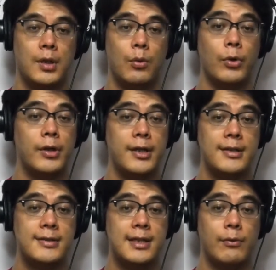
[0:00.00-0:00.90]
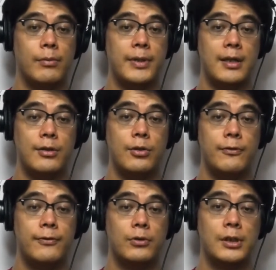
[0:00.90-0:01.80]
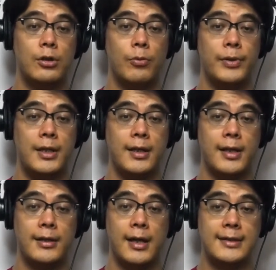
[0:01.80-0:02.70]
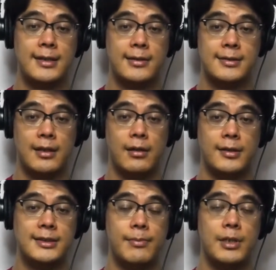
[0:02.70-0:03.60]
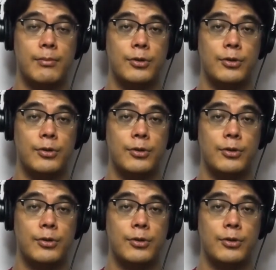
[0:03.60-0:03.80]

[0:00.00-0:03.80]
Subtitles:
Word is there will be a new Fugulen opening in Asakusa on September